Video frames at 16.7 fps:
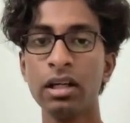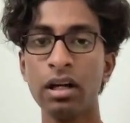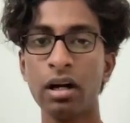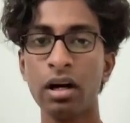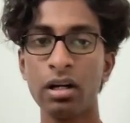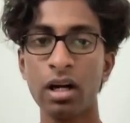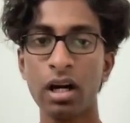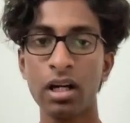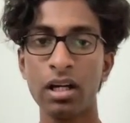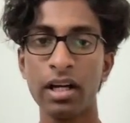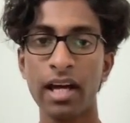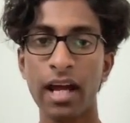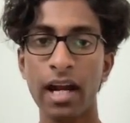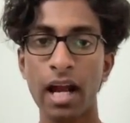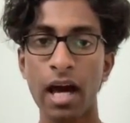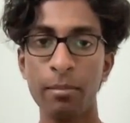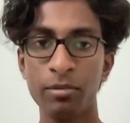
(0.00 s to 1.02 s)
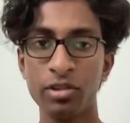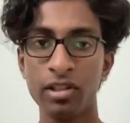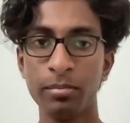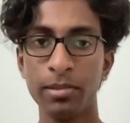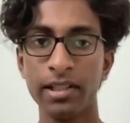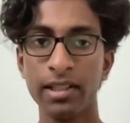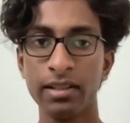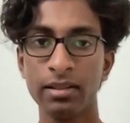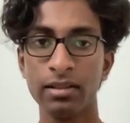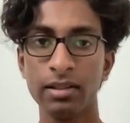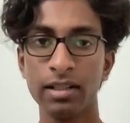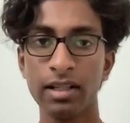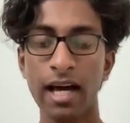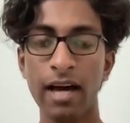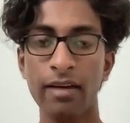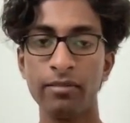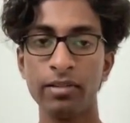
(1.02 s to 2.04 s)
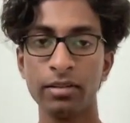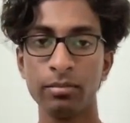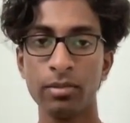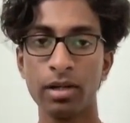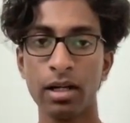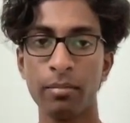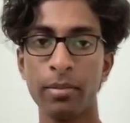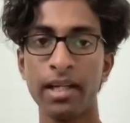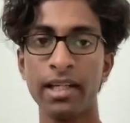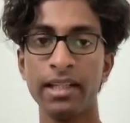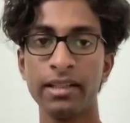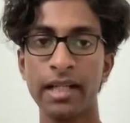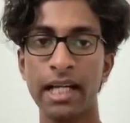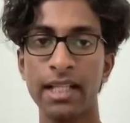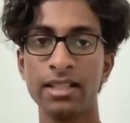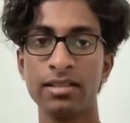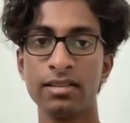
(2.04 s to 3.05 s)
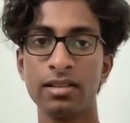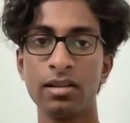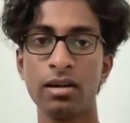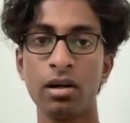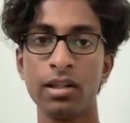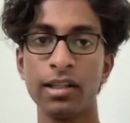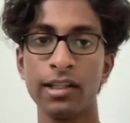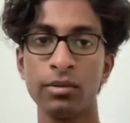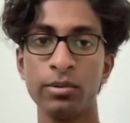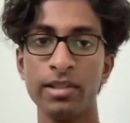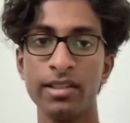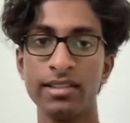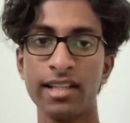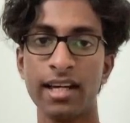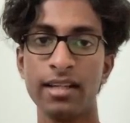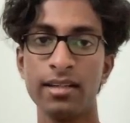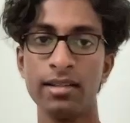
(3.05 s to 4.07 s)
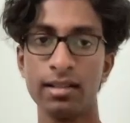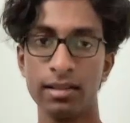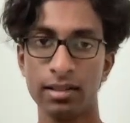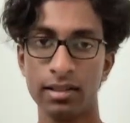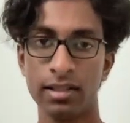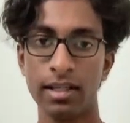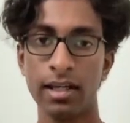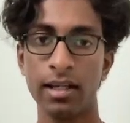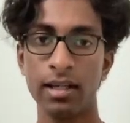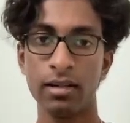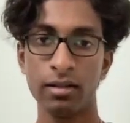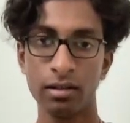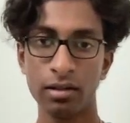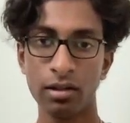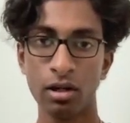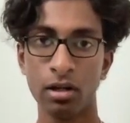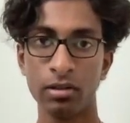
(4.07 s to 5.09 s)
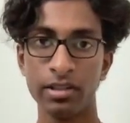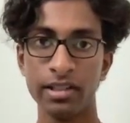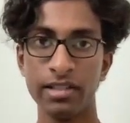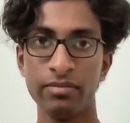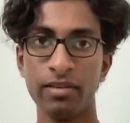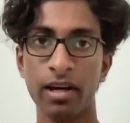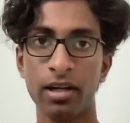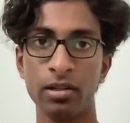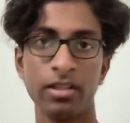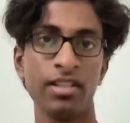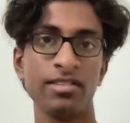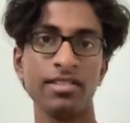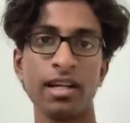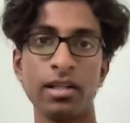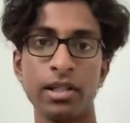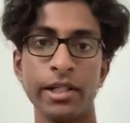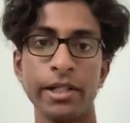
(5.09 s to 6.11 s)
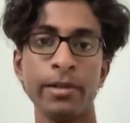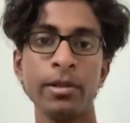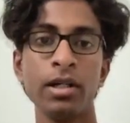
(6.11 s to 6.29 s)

On the other hand, I'm simply having many threats on the queen side and the d file in the center.